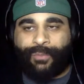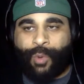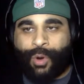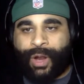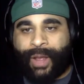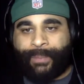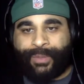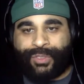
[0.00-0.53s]

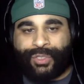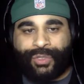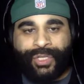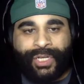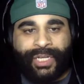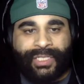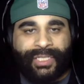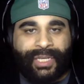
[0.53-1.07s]
more
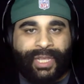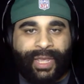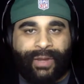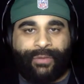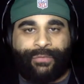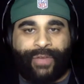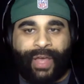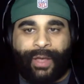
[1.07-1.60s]
opportunities in the
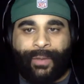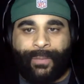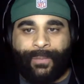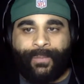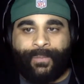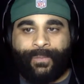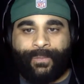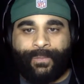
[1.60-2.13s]
NFL.
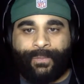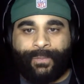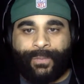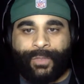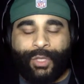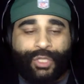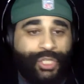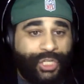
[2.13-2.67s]

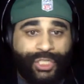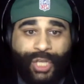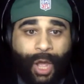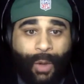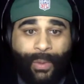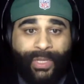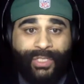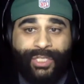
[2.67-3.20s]
You're just
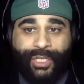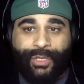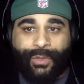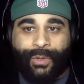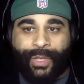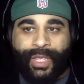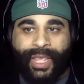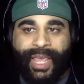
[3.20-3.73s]
going
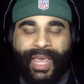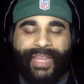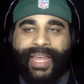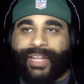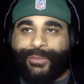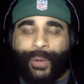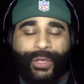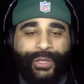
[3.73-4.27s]
to. And
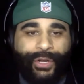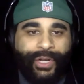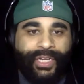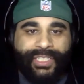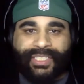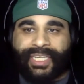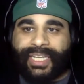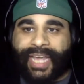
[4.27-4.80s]
that's why you're going
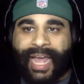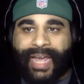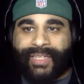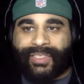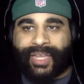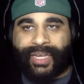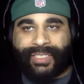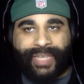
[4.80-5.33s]
to see
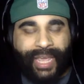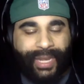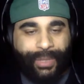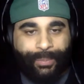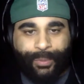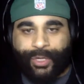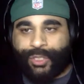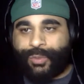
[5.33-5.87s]
guys like Teddy
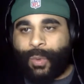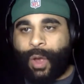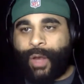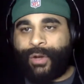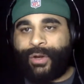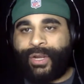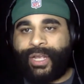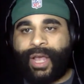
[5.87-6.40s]

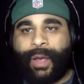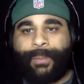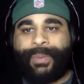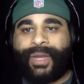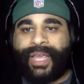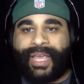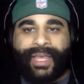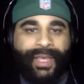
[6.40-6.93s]
Bridgewater and
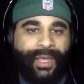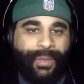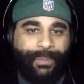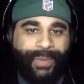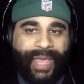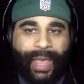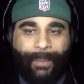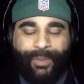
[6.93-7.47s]
company
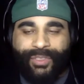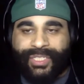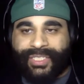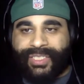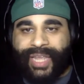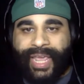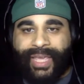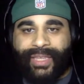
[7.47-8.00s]
be able to
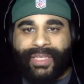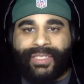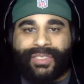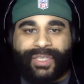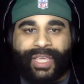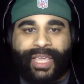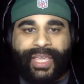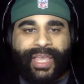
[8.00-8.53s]
stay in this
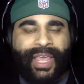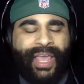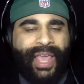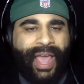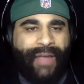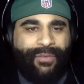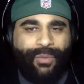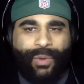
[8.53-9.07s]
league.
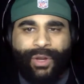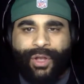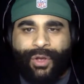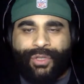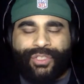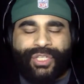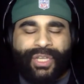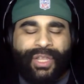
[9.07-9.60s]
Everyone
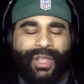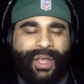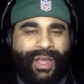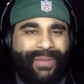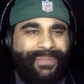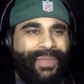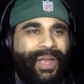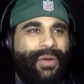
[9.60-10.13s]
goes,
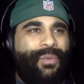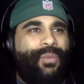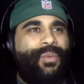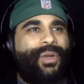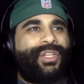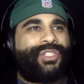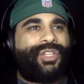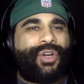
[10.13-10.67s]

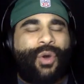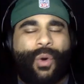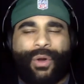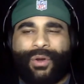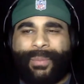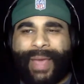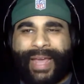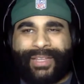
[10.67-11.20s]
what is the
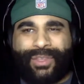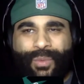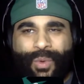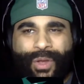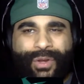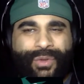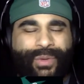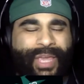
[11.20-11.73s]
quarterback? The
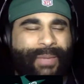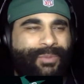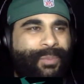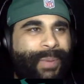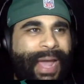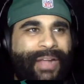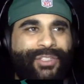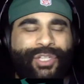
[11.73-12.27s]
one who keeps
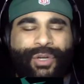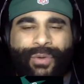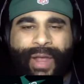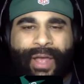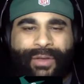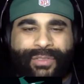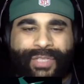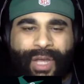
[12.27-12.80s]
bouncing
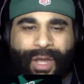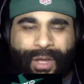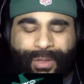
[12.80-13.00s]
around.